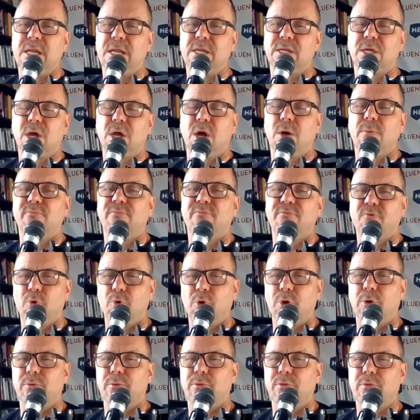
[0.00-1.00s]
and come
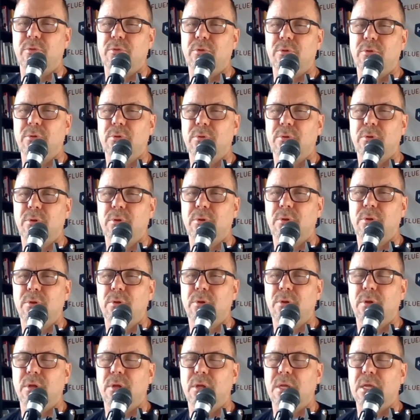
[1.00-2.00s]
forth.
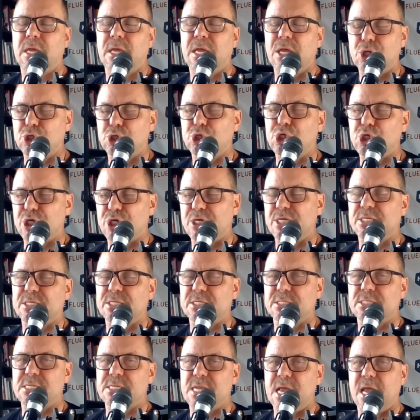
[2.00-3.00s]
In
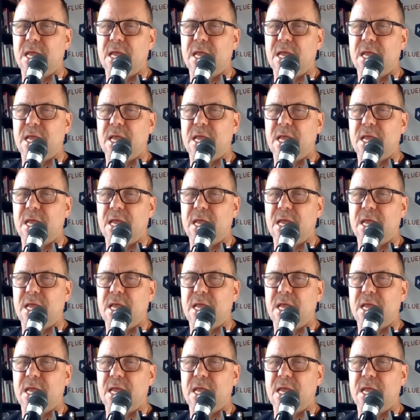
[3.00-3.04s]
Jesus'